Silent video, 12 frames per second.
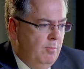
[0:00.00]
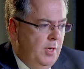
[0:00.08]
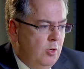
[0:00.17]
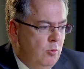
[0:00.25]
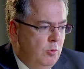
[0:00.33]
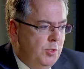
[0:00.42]
But
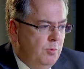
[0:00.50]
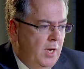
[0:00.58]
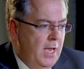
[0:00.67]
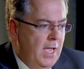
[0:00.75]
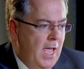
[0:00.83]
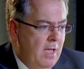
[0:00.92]
of course, what
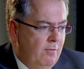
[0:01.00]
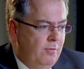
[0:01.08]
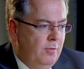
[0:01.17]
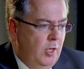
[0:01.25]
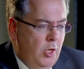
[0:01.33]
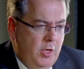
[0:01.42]
I
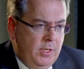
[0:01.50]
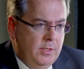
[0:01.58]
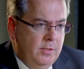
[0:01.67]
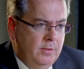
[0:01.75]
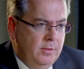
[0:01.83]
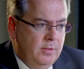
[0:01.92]
have learned